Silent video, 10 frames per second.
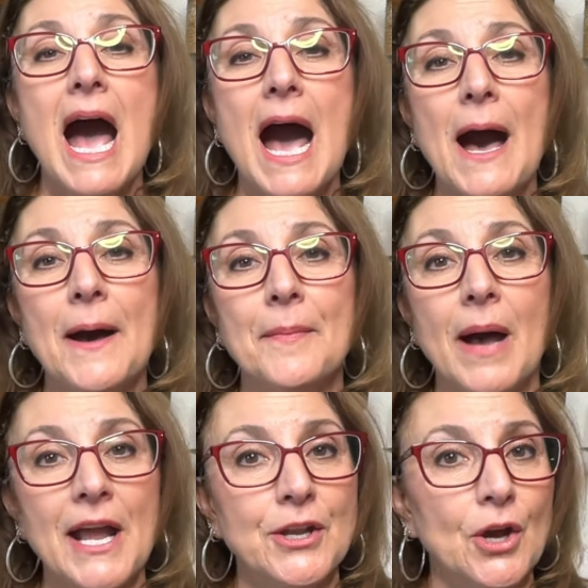
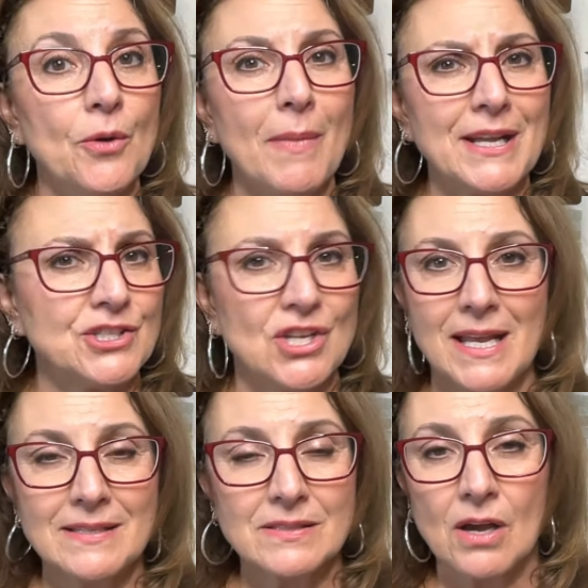I know my
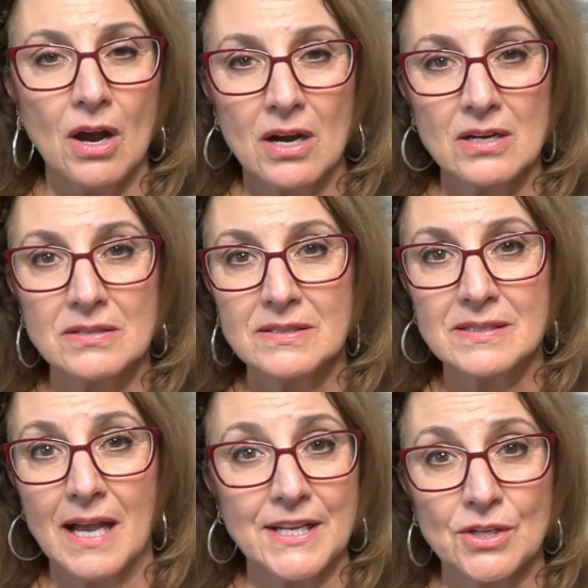Chase cards,
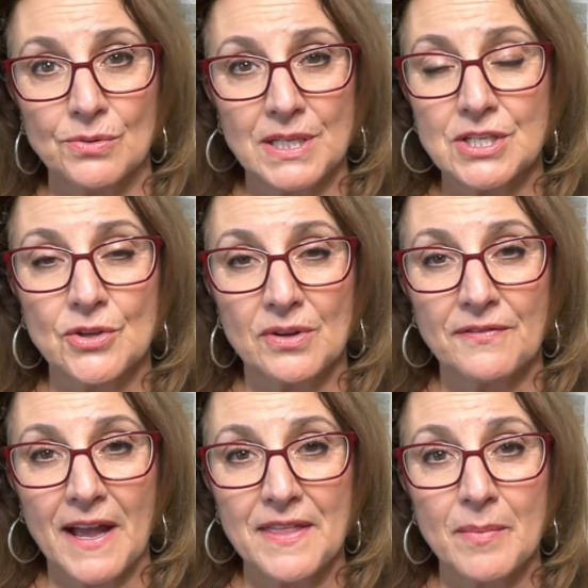I don't need to
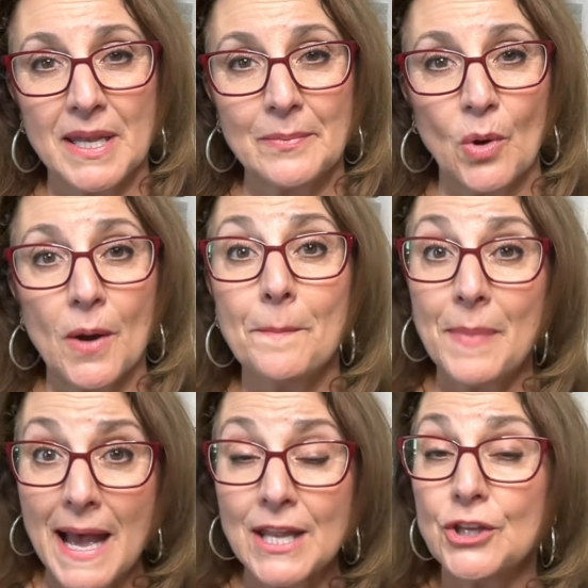notify them anymore,
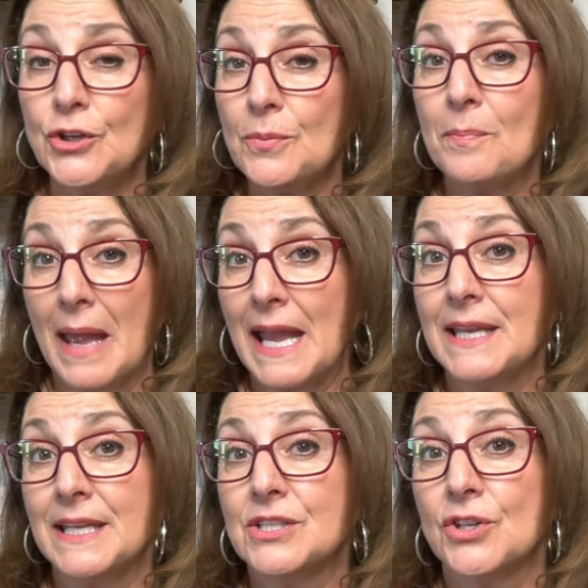but you may
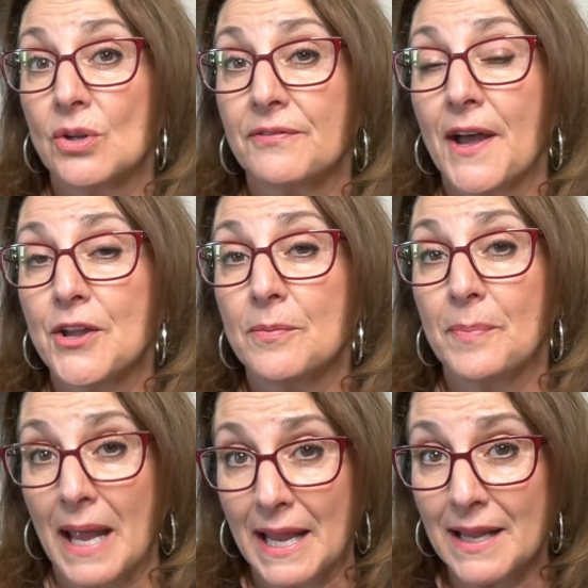need to notify your
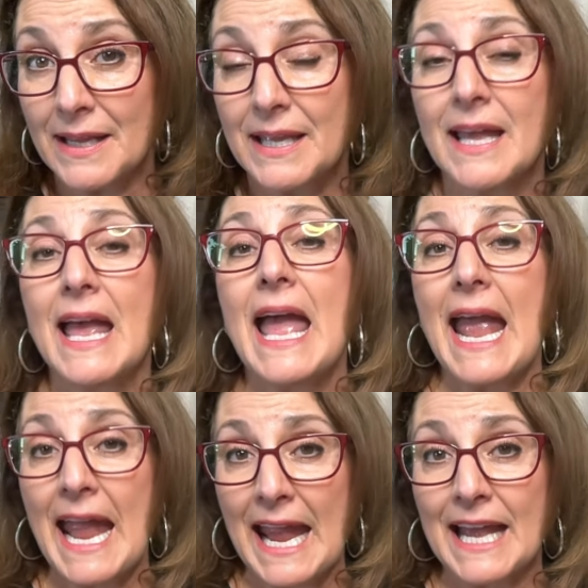bank
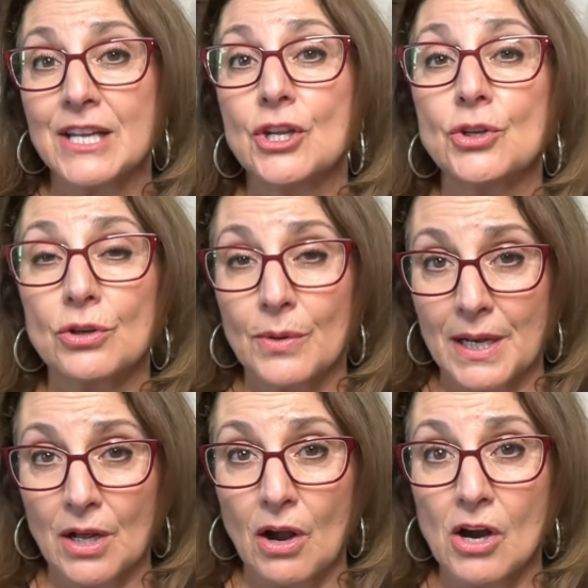and your
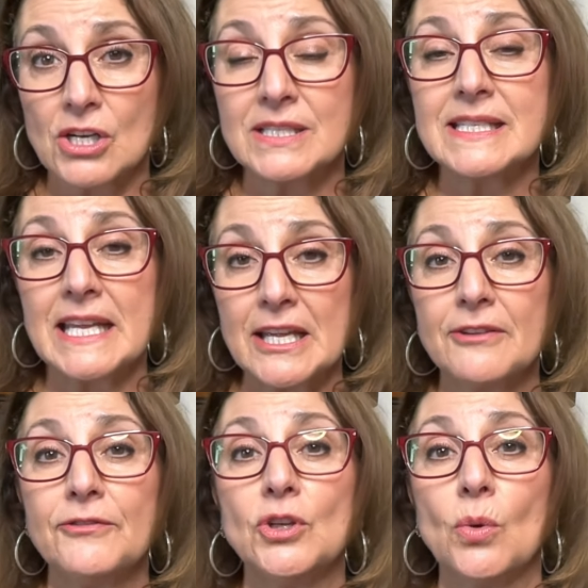credit cards
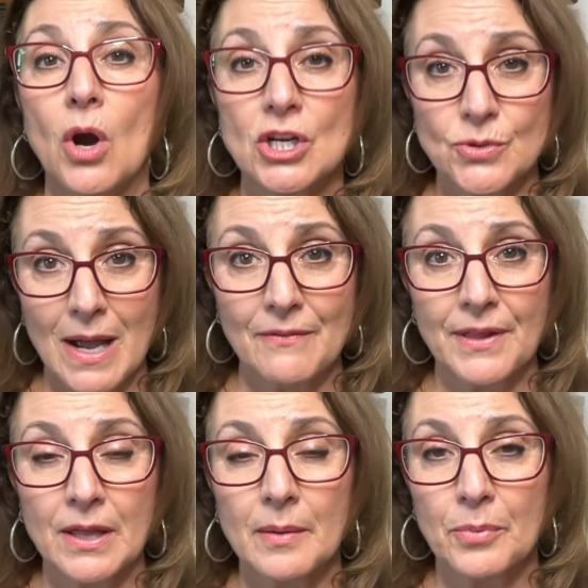if you are
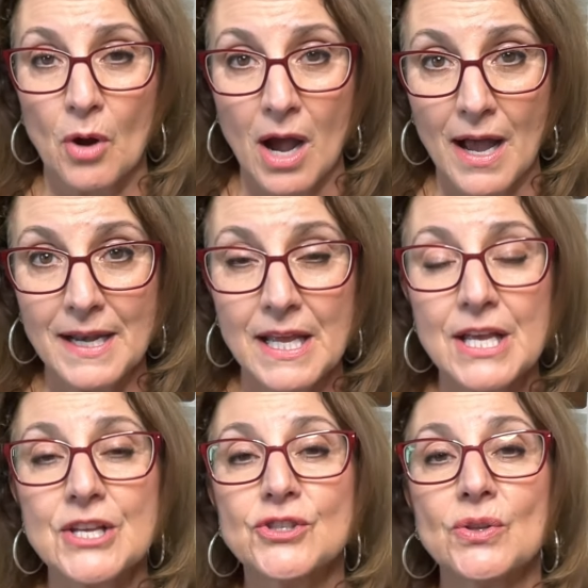traveling abroad,
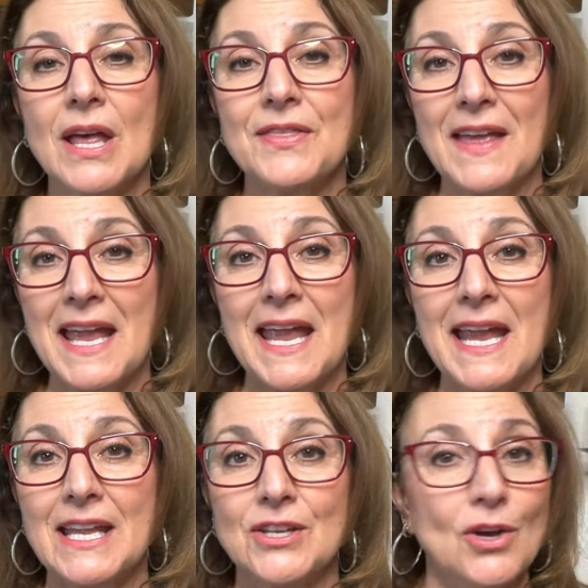so that
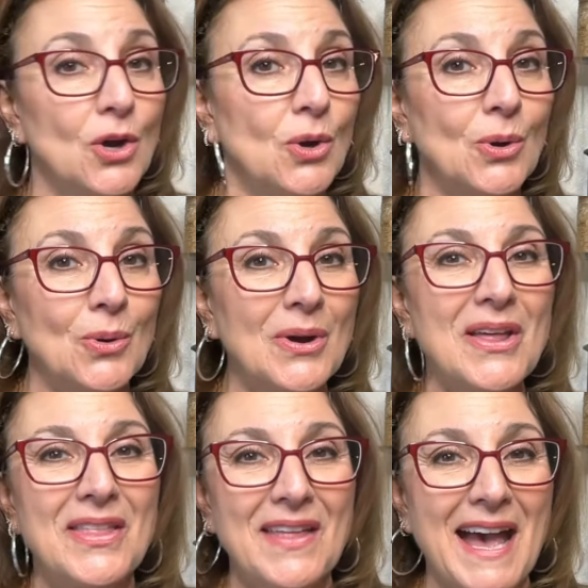they know
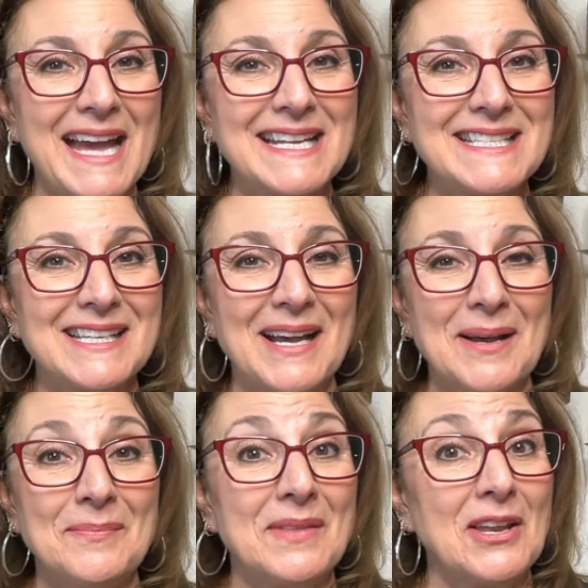
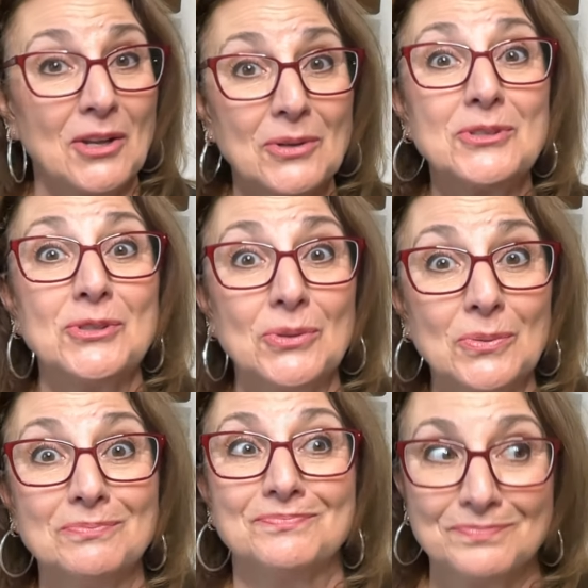to
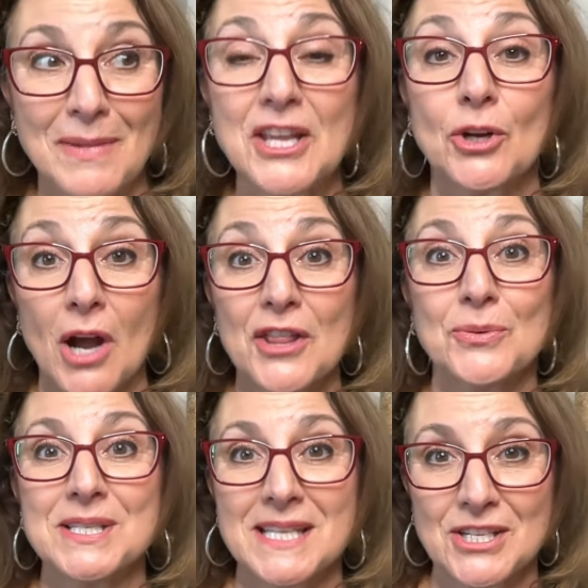make your
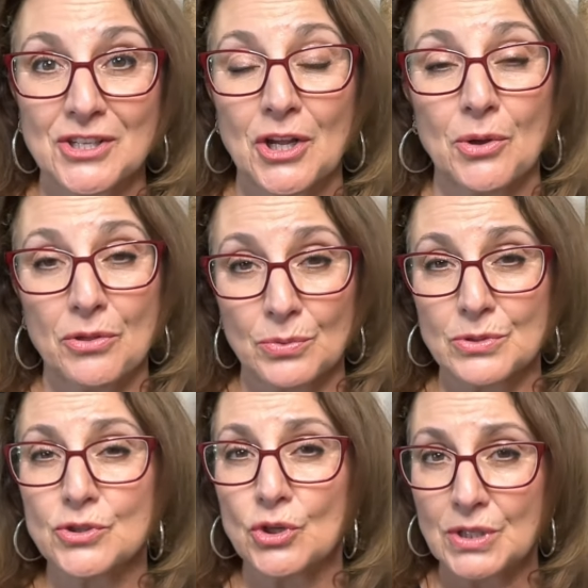authorization go through.
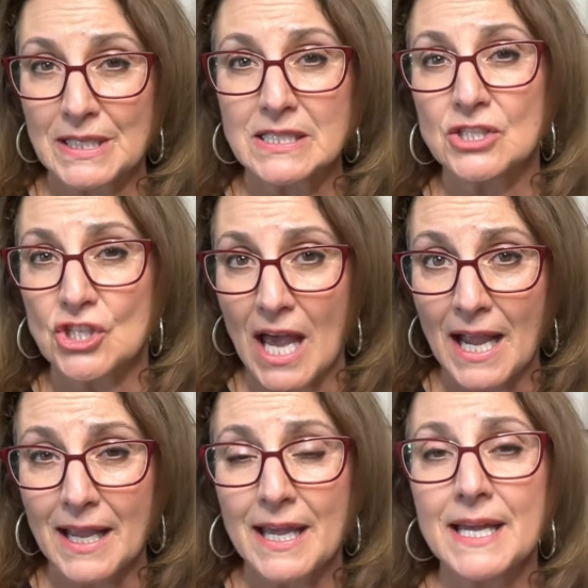So you need to
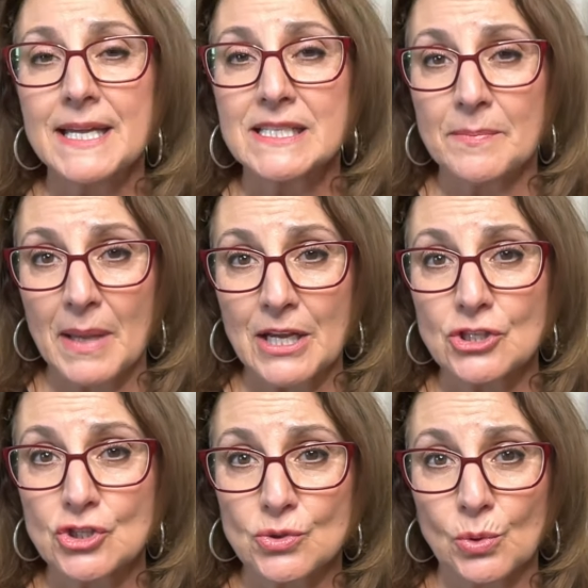check to make
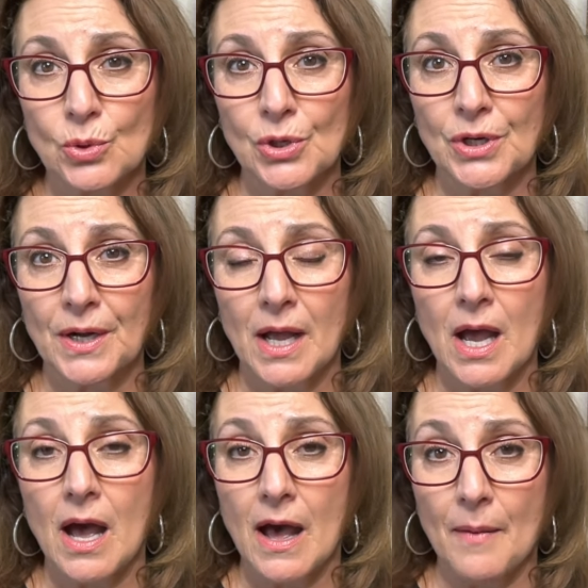sure
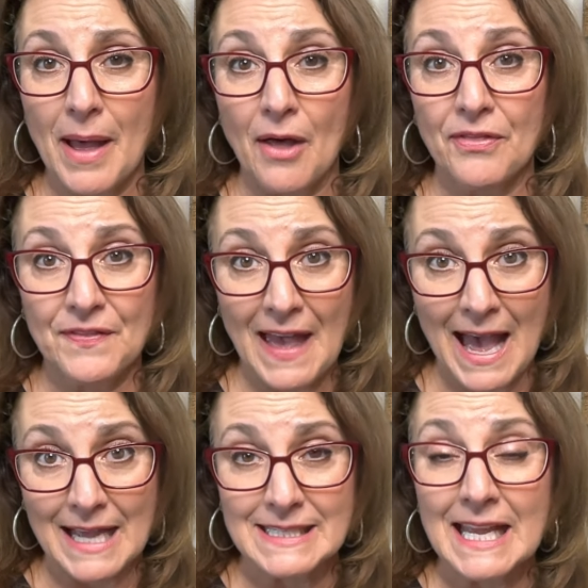about
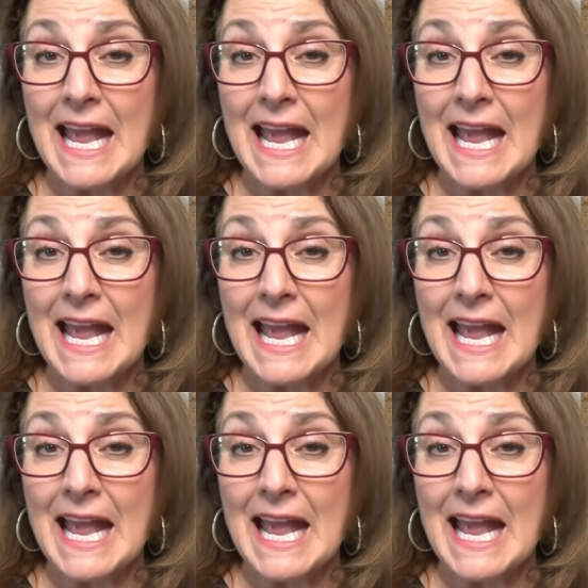that.